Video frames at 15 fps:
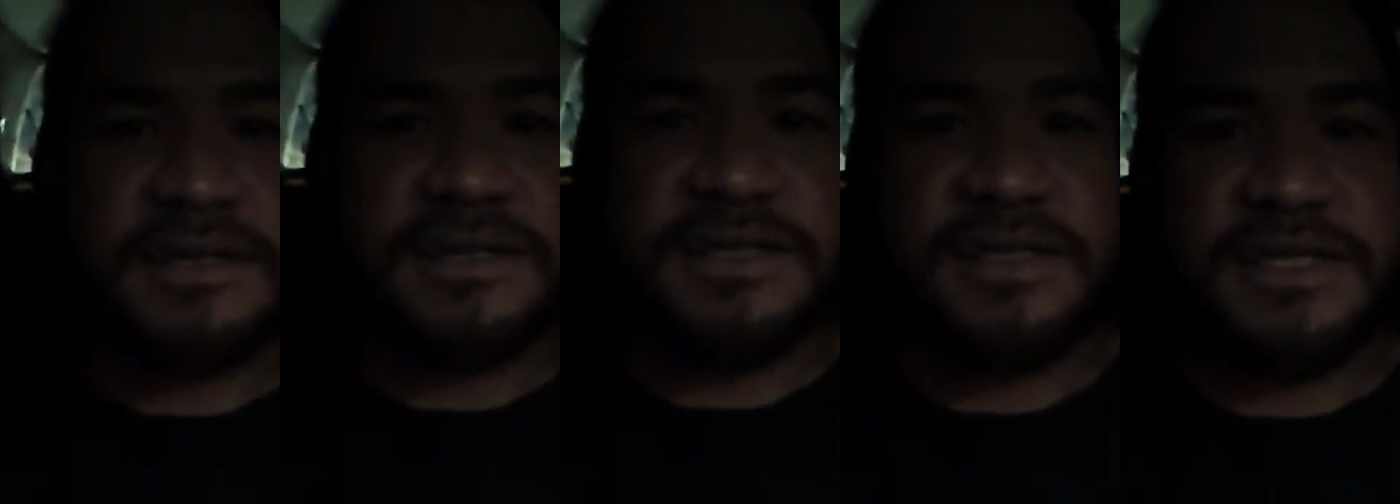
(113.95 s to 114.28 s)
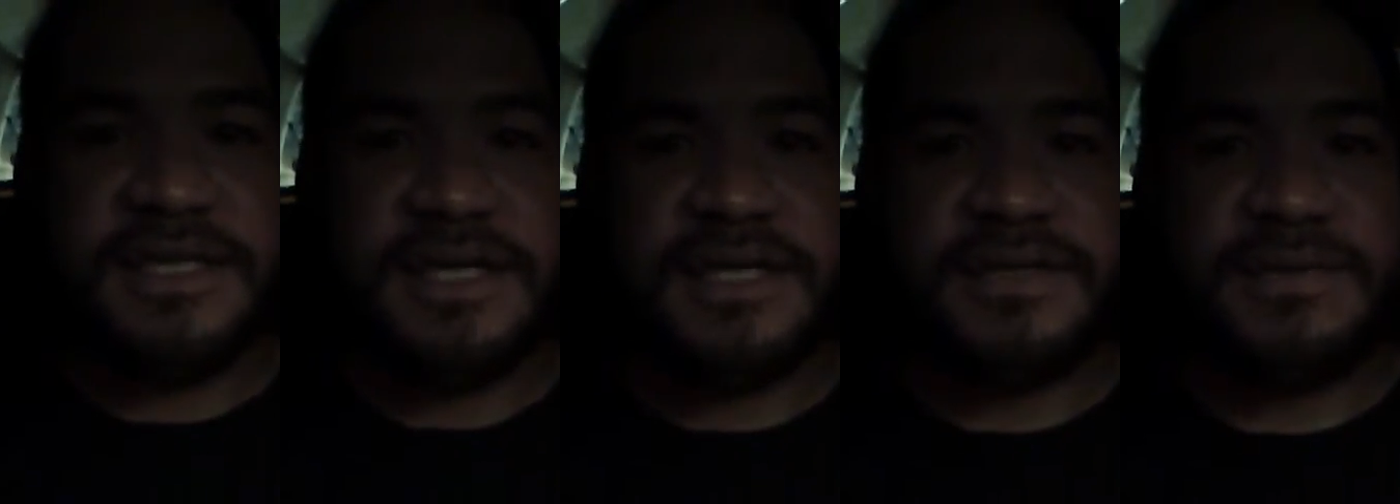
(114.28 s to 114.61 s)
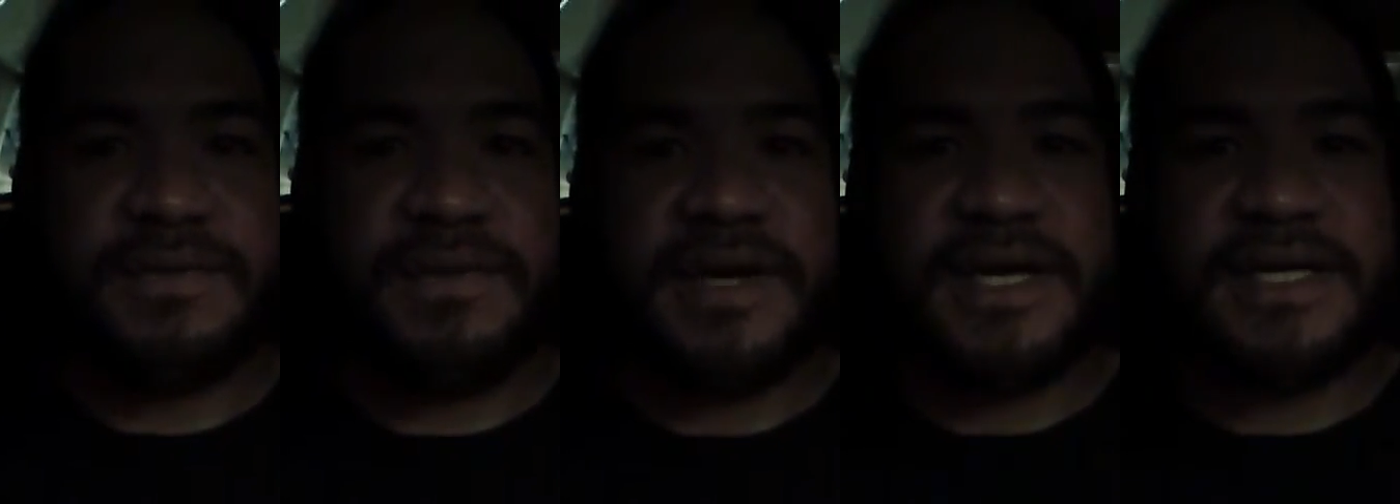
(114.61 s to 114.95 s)
just
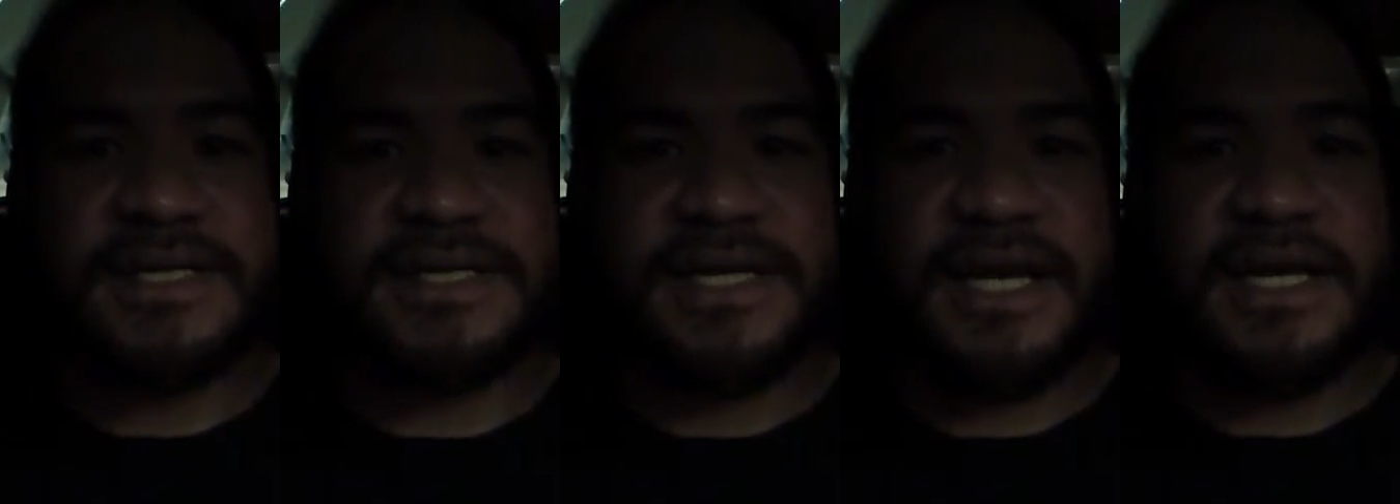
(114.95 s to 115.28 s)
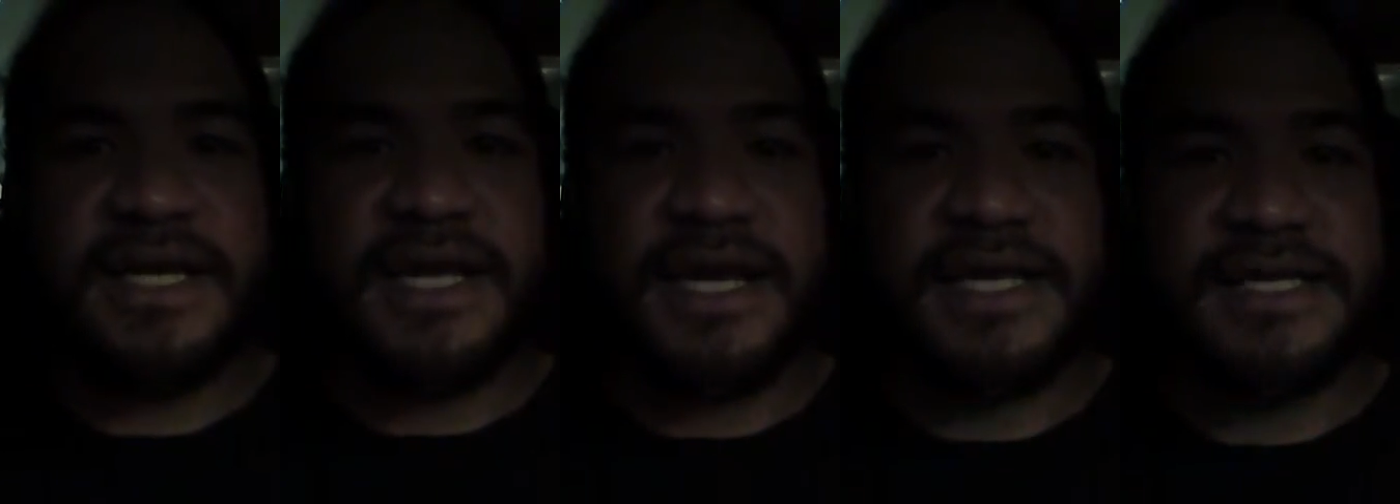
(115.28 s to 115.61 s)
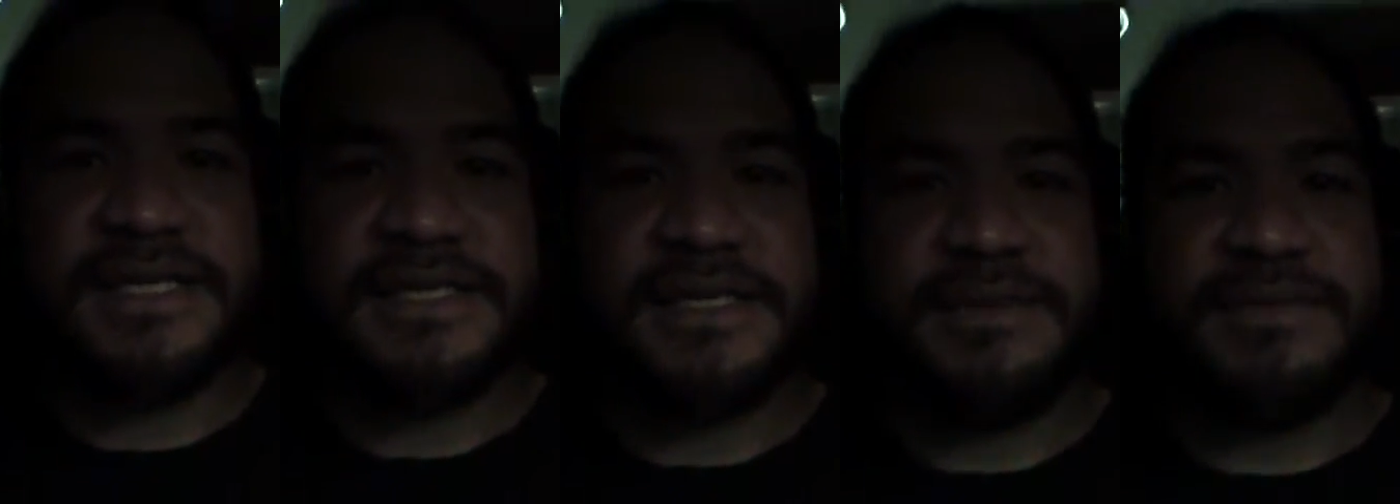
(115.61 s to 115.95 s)
want to say that I
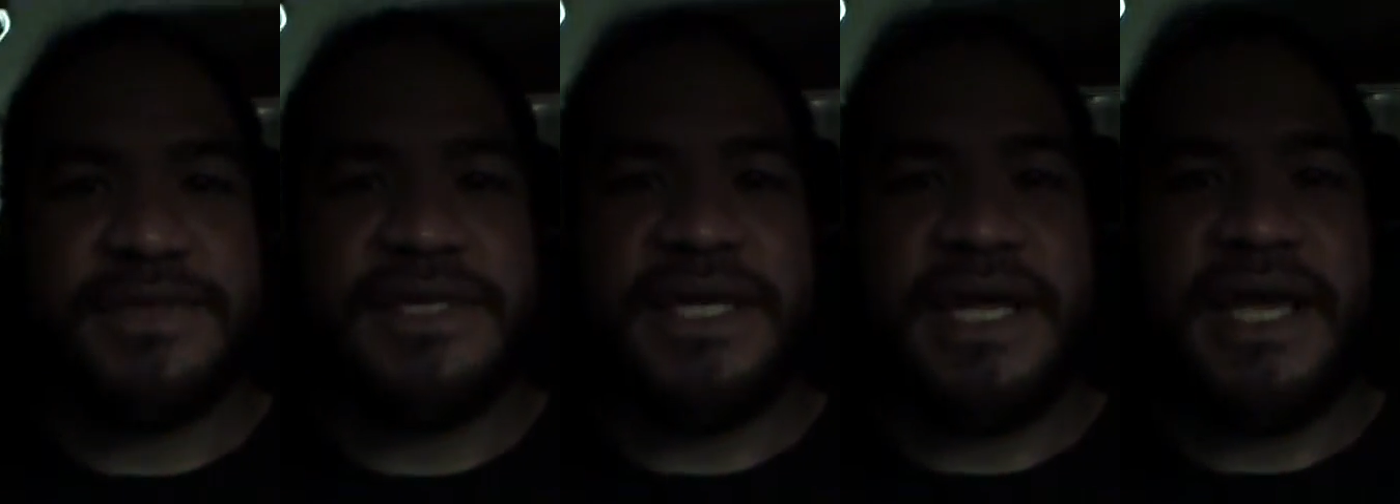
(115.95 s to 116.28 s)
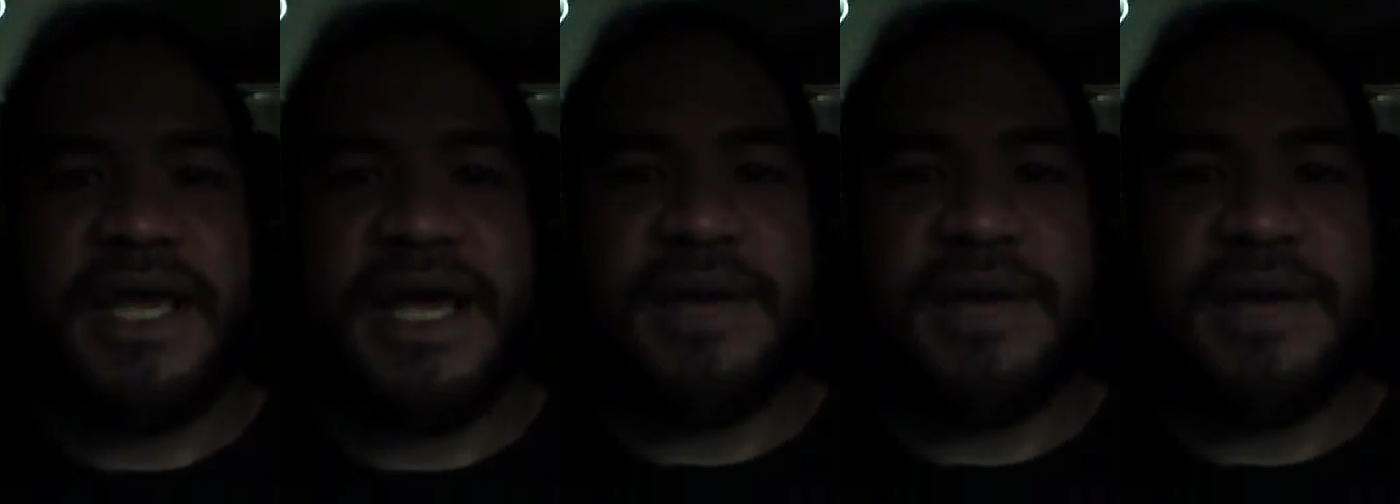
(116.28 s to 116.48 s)
did some today.